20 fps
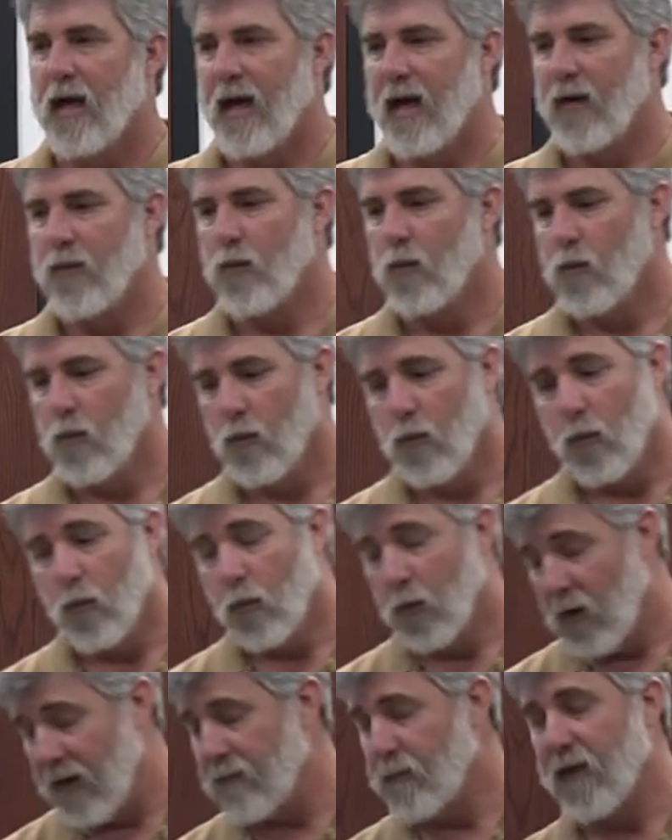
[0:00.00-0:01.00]
And
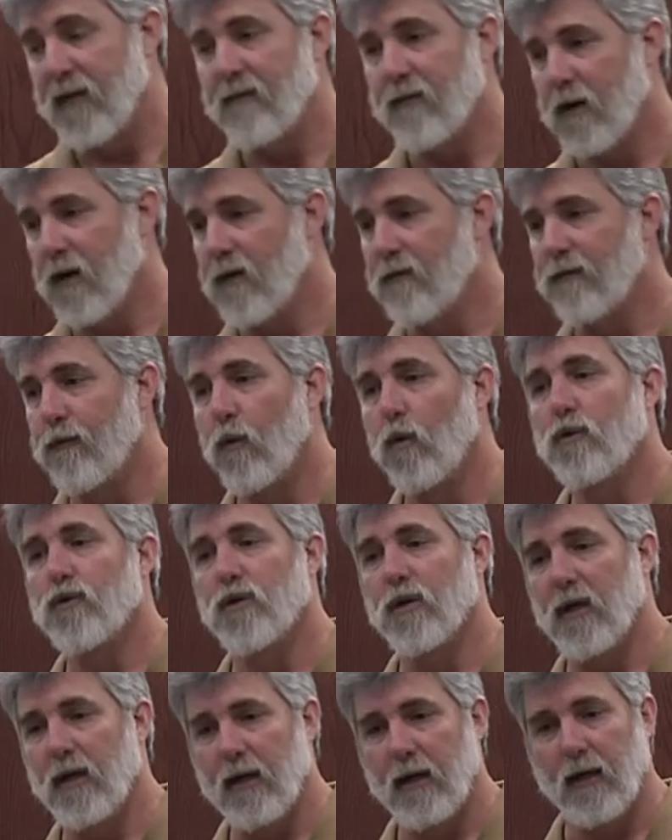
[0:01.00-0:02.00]
we've been very
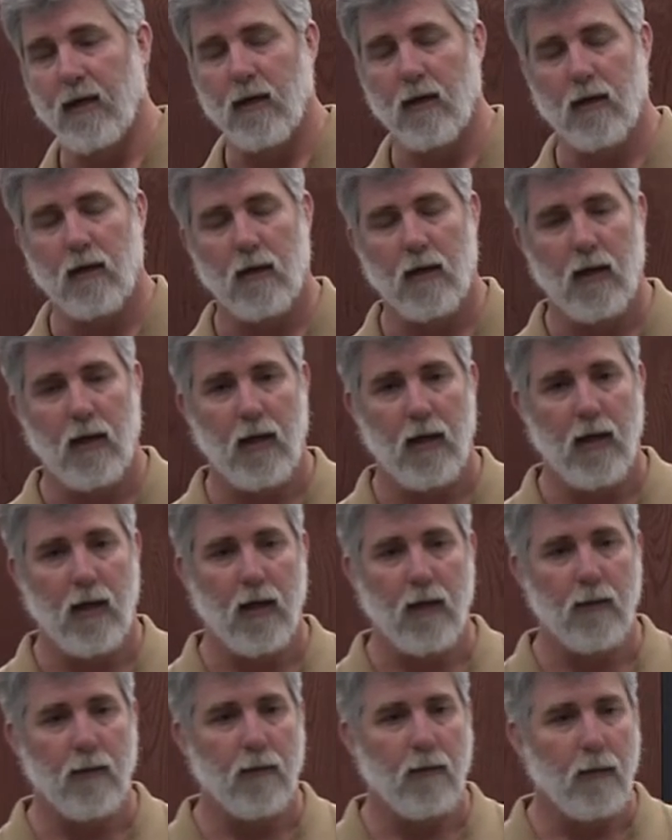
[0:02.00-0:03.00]
fortunate here.
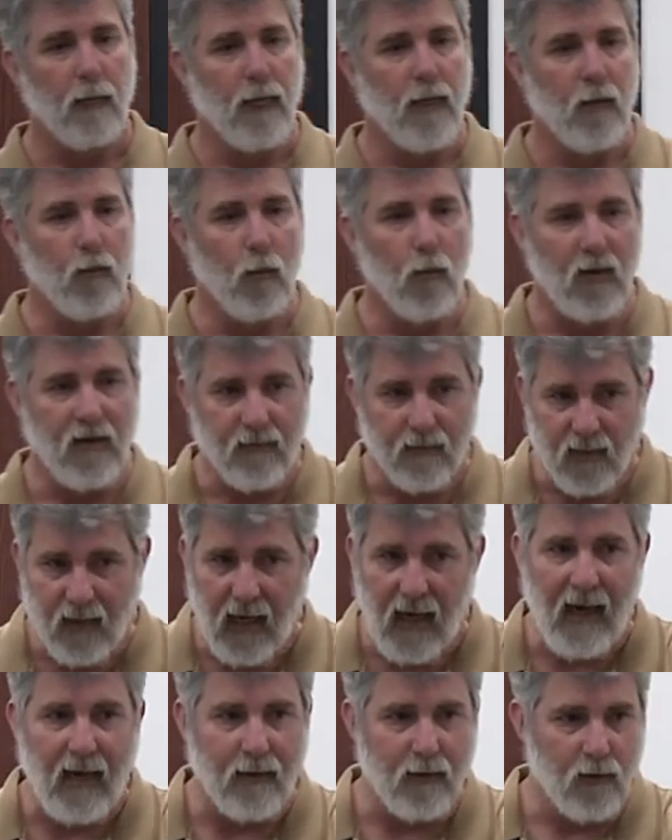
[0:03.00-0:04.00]
Um, we've
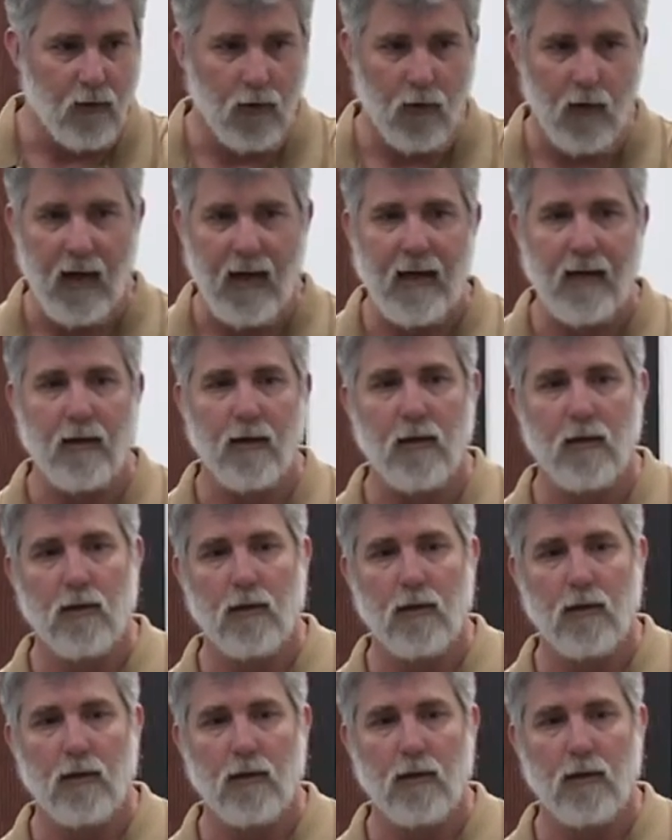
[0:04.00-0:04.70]
got great